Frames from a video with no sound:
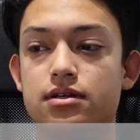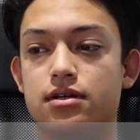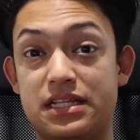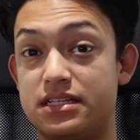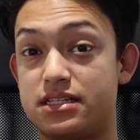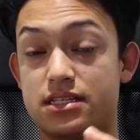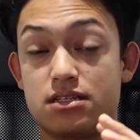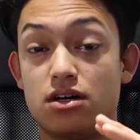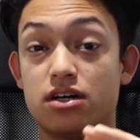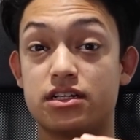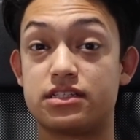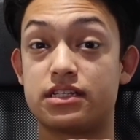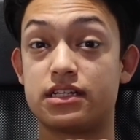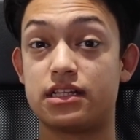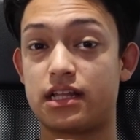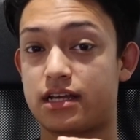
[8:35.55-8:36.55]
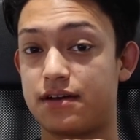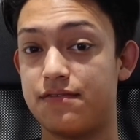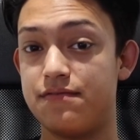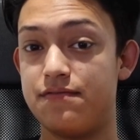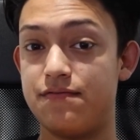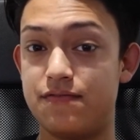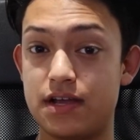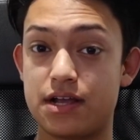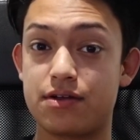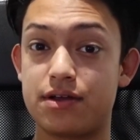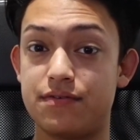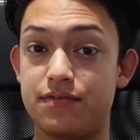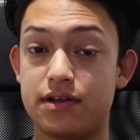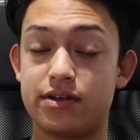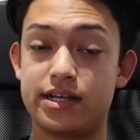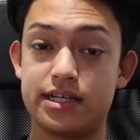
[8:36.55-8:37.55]
This is honestly like a very,
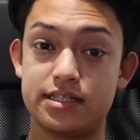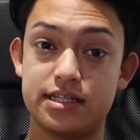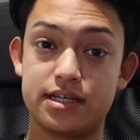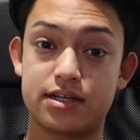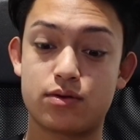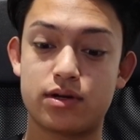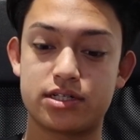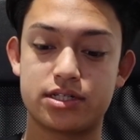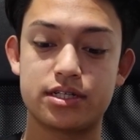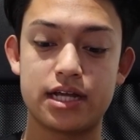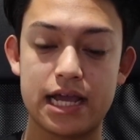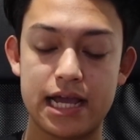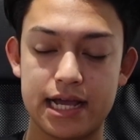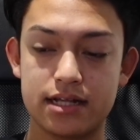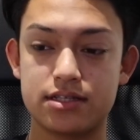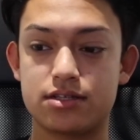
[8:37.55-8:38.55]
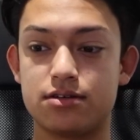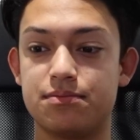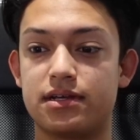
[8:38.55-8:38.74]
very easy question to answer,